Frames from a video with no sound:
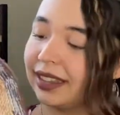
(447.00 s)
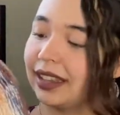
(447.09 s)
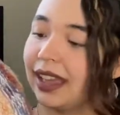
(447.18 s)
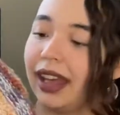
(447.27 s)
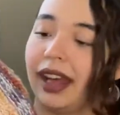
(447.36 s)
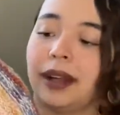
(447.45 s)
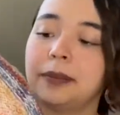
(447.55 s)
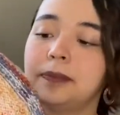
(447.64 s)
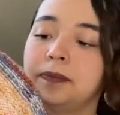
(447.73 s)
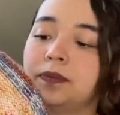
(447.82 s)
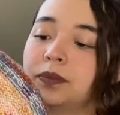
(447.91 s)

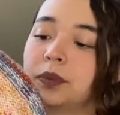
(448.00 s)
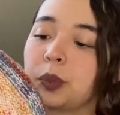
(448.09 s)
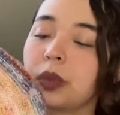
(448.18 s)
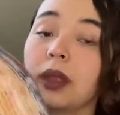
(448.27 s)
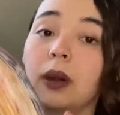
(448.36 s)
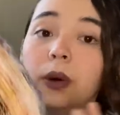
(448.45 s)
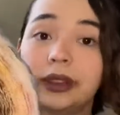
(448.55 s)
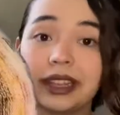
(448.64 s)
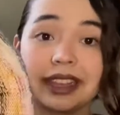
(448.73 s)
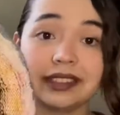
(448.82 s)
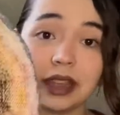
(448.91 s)
um,
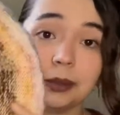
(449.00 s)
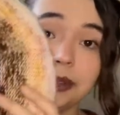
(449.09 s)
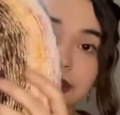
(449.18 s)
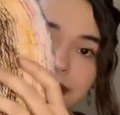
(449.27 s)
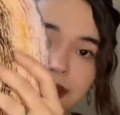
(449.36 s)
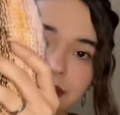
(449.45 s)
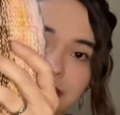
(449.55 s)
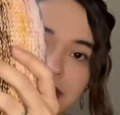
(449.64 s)
holding it double so it's really